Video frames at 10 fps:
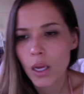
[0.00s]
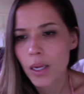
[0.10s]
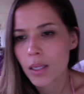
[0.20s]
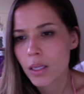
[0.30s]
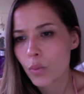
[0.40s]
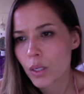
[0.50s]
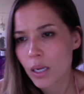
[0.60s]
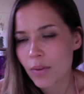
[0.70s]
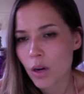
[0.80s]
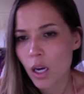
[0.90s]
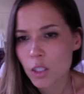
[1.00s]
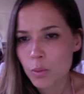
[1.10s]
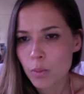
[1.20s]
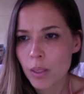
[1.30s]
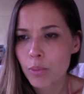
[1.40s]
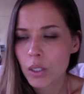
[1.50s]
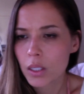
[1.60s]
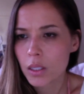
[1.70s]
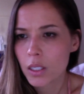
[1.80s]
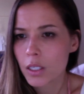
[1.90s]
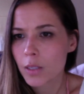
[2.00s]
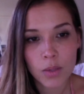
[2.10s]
and that we could have a hospital bed put in there.